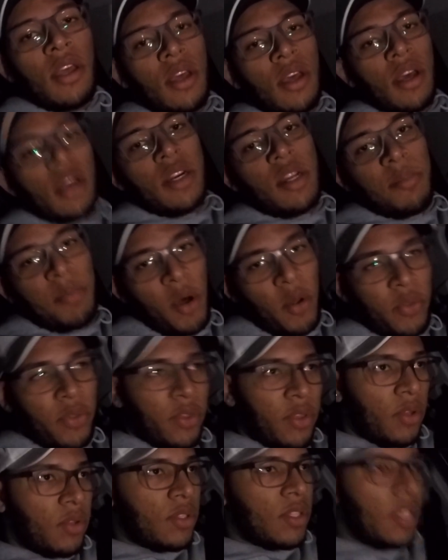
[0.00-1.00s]
I did both of
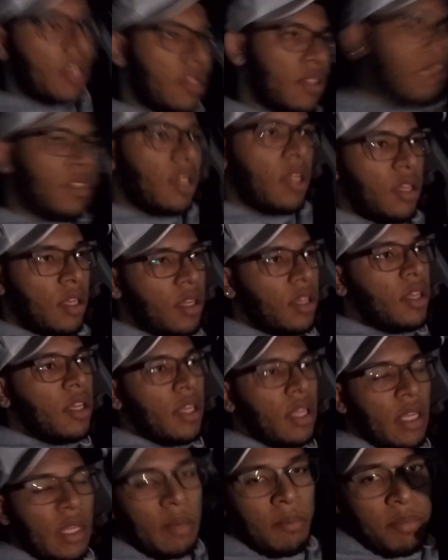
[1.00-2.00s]
those things,
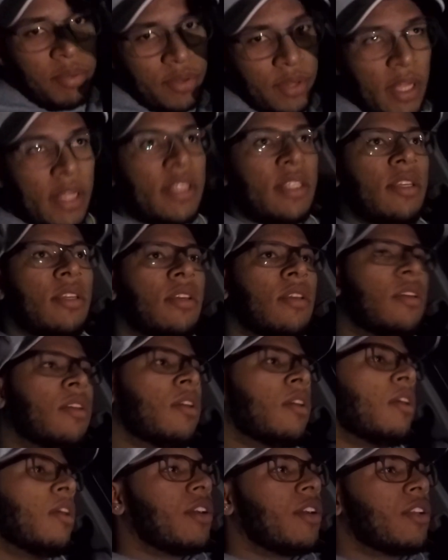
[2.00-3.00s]
and plenty.
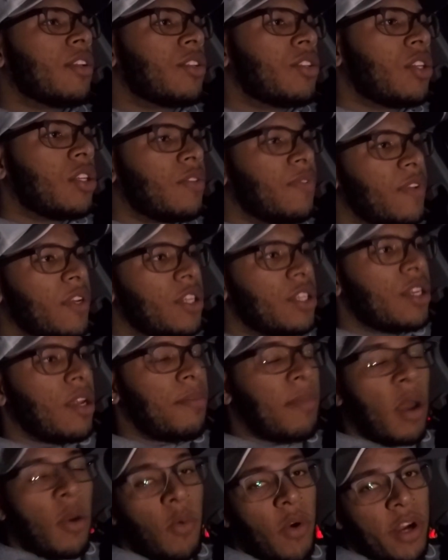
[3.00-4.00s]
Just finished up
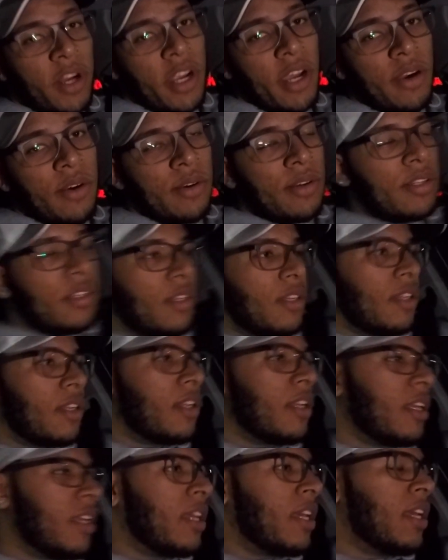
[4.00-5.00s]
my workout,
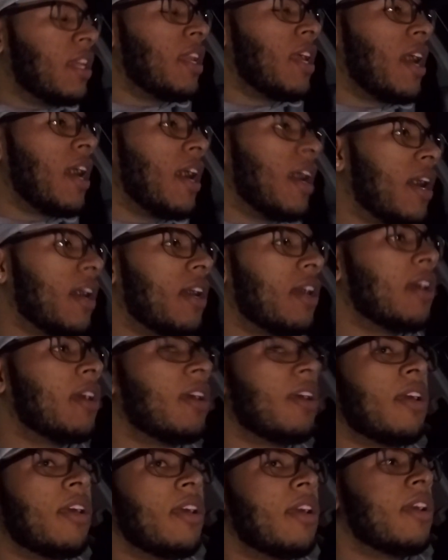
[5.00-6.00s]
and uh,
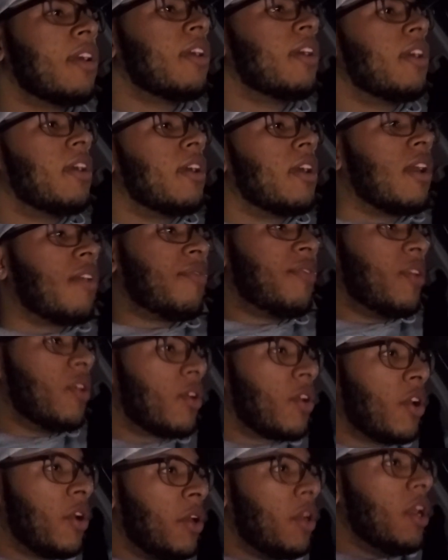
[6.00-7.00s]
I feel good.